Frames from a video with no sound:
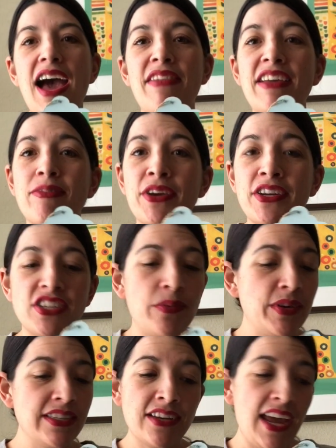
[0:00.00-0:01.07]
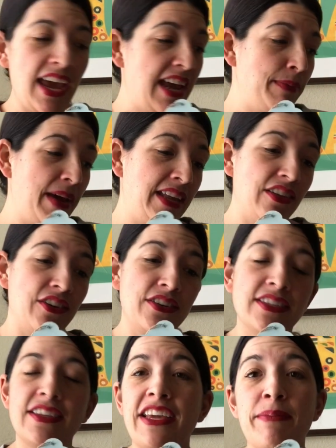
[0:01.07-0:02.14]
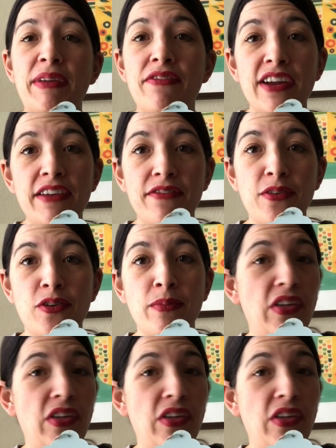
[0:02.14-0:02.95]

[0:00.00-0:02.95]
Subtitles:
And that's what we're going to do. And we're just going to hand paint those, so they're going to be free form.